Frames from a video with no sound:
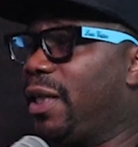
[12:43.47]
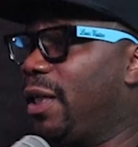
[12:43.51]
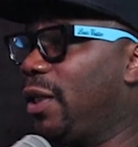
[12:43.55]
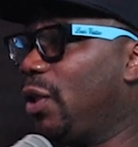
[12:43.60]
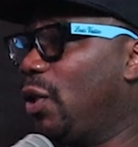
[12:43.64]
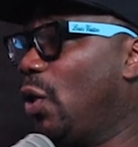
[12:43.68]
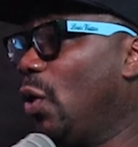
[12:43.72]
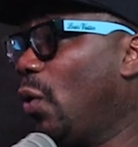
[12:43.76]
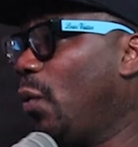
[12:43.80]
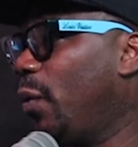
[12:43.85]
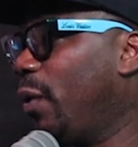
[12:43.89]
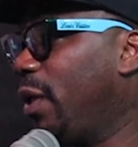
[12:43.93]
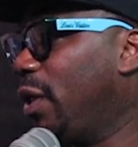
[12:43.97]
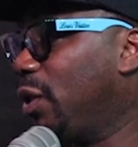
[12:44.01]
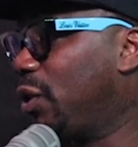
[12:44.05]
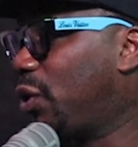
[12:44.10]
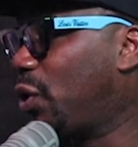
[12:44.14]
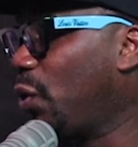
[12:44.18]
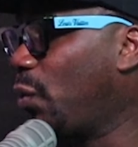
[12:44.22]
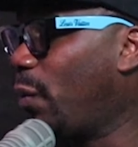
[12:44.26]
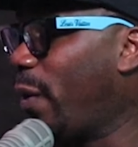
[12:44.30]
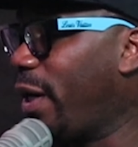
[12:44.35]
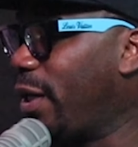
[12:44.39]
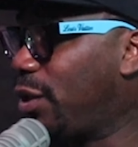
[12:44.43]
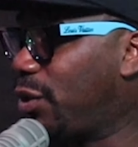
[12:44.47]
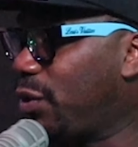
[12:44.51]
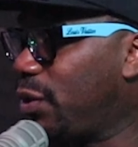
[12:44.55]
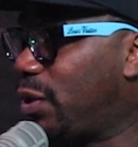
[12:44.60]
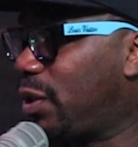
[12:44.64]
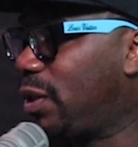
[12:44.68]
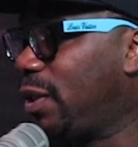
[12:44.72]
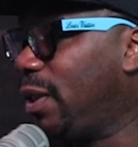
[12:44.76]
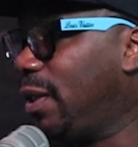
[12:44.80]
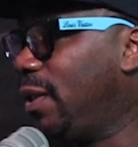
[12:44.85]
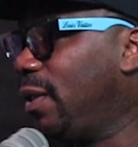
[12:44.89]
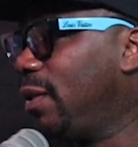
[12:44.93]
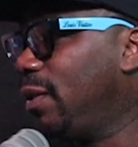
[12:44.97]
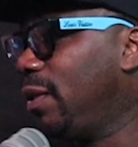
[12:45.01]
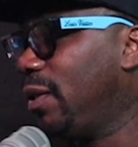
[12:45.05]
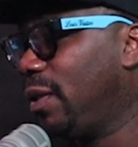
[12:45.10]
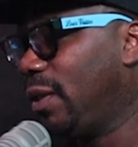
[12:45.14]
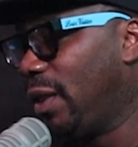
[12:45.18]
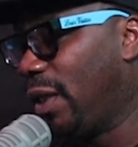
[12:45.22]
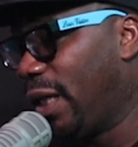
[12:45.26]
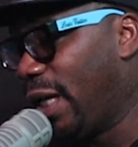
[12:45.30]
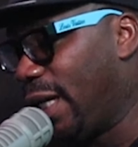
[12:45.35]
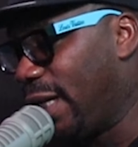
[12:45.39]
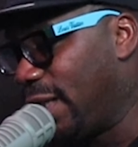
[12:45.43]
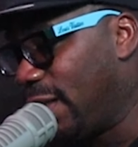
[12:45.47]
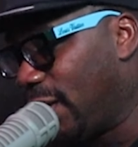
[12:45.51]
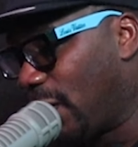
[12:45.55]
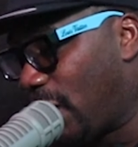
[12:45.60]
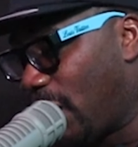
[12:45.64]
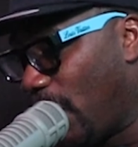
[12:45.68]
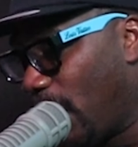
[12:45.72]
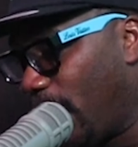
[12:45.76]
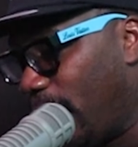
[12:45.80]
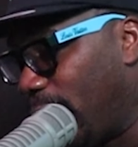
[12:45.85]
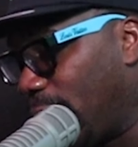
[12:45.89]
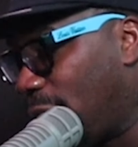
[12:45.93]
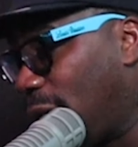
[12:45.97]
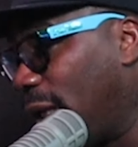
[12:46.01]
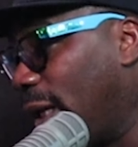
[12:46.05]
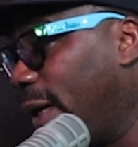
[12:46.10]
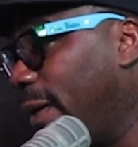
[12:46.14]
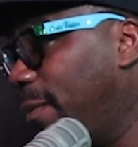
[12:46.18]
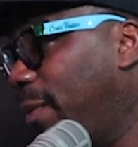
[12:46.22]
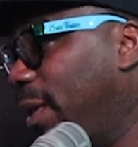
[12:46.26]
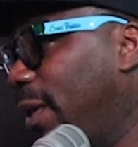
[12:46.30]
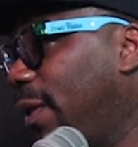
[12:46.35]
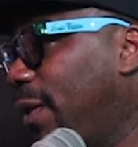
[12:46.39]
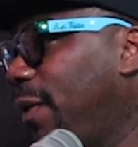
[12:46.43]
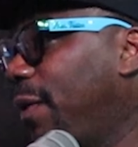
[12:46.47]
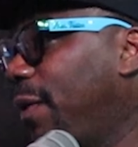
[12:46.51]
in going into waitressing in the current climate?